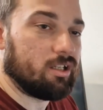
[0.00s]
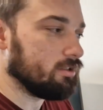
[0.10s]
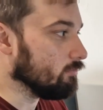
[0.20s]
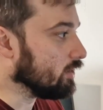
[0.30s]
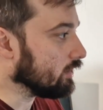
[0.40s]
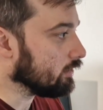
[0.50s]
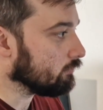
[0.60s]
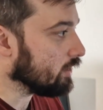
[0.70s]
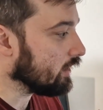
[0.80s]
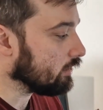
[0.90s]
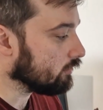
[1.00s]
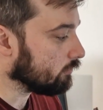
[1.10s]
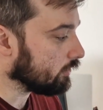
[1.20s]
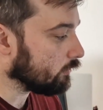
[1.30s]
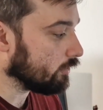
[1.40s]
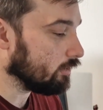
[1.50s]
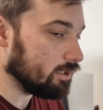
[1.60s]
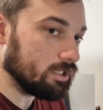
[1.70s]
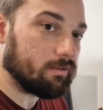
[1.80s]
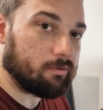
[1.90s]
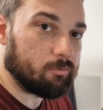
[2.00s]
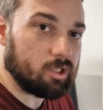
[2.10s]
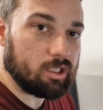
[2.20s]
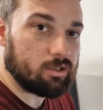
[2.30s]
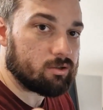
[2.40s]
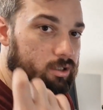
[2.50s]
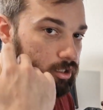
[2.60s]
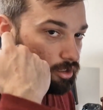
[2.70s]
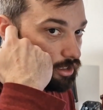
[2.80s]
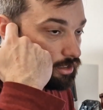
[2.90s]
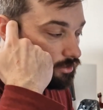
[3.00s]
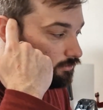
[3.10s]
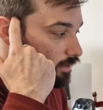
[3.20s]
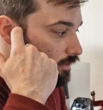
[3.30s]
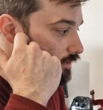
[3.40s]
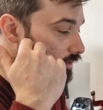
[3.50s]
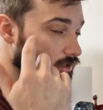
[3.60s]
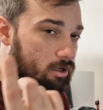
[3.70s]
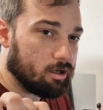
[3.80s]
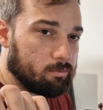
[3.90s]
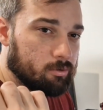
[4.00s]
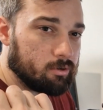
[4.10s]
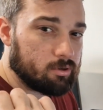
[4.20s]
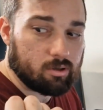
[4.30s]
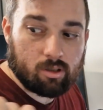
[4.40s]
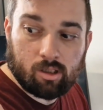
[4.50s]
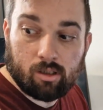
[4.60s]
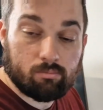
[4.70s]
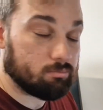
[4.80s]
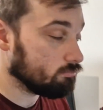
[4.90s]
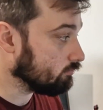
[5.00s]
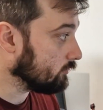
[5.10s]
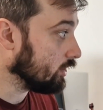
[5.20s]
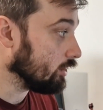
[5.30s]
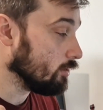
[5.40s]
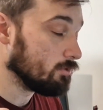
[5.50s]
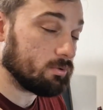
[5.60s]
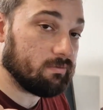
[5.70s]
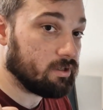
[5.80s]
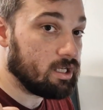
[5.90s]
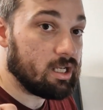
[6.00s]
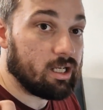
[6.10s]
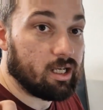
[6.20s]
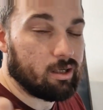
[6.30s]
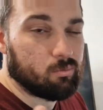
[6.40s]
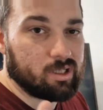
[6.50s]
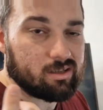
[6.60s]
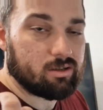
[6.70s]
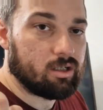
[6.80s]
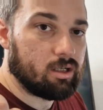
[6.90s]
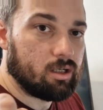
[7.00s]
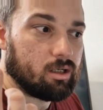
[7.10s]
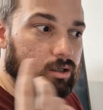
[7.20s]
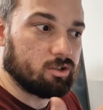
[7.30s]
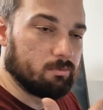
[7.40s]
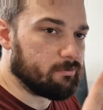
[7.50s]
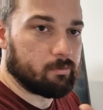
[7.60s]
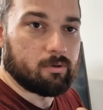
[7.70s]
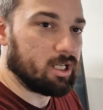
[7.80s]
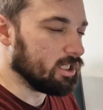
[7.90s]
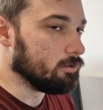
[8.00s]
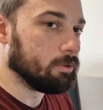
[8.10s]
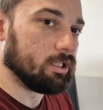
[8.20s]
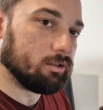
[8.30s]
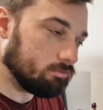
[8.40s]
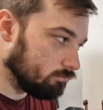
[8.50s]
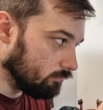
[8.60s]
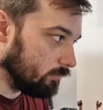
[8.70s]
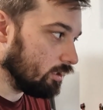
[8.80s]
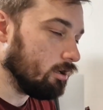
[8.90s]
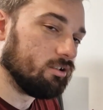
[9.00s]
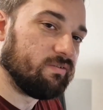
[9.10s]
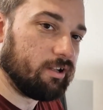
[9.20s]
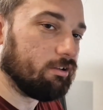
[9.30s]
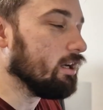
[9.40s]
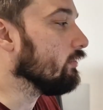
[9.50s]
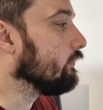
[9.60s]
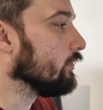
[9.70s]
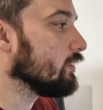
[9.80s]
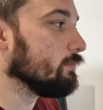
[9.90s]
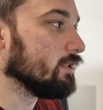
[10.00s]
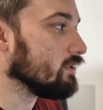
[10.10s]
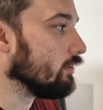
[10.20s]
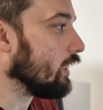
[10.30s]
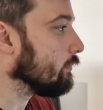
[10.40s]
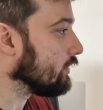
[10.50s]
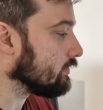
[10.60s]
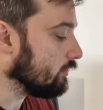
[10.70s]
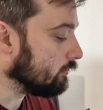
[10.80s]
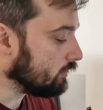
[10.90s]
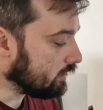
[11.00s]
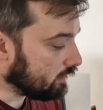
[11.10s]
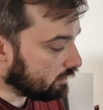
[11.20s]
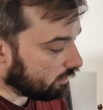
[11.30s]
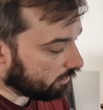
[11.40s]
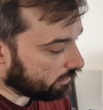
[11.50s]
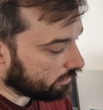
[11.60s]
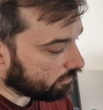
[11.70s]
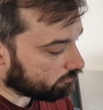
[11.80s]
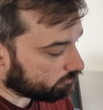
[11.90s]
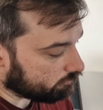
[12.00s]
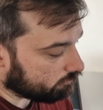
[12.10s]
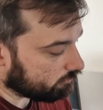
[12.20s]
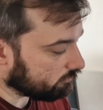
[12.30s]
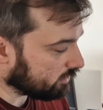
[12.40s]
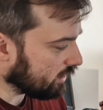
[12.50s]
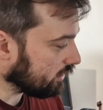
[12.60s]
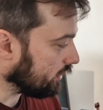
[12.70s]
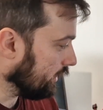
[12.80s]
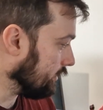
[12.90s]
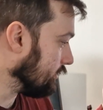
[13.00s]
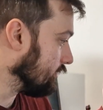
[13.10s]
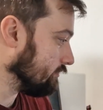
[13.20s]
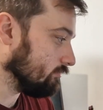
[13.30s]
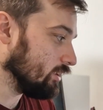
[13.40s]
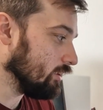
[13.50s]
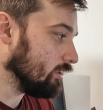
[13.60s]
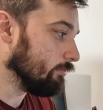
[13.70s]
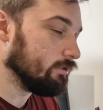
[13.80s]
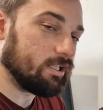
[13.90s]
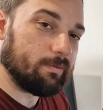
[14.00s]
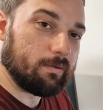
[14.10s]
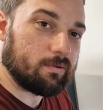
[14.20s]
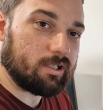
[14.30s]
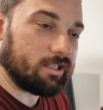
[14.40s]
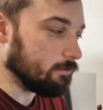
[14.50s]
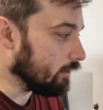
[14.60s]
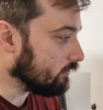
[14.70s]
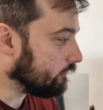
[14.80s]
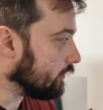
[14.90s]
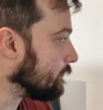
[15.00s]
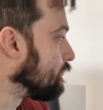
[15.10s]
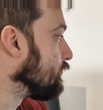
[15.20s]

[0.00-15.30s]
you might get it done a bit quicker. I did it from the illustrations in the cardboard that it comes with, which some of them are a little bit hard to figure out at first, but it's not that bad at all. Yeah, and the build experience was actually quite good fun.